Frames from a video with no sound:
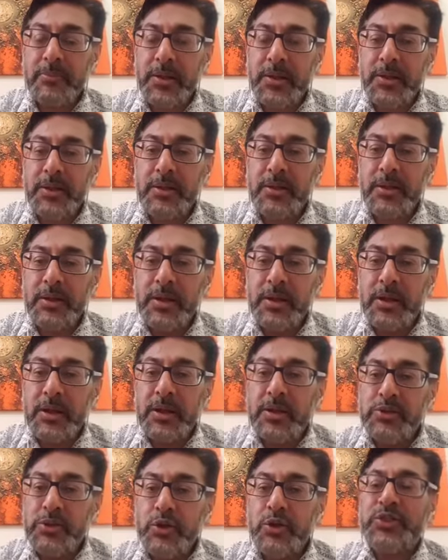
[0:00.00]
Yeah?
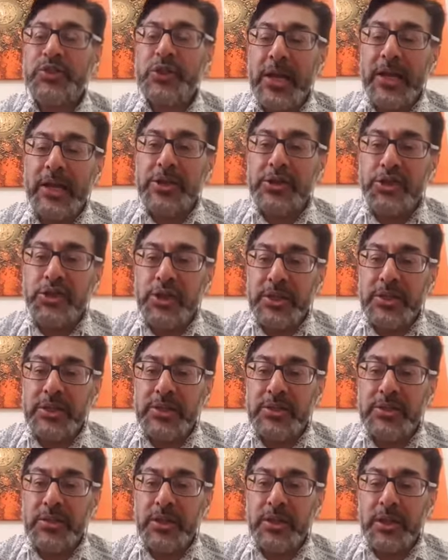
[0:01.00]
So the
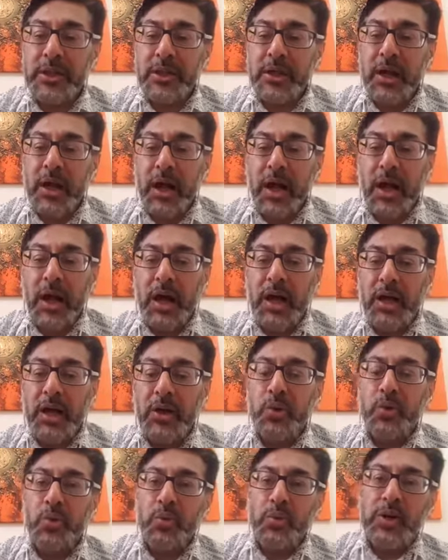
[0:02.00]
challenges
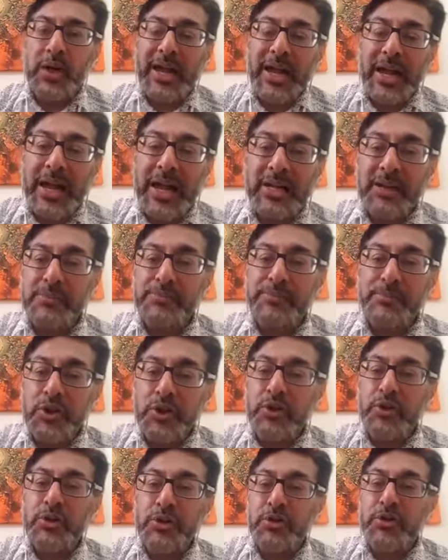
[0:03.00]
help
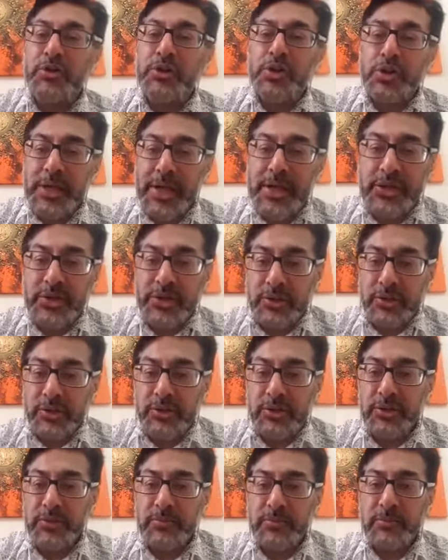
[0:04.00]
you to change,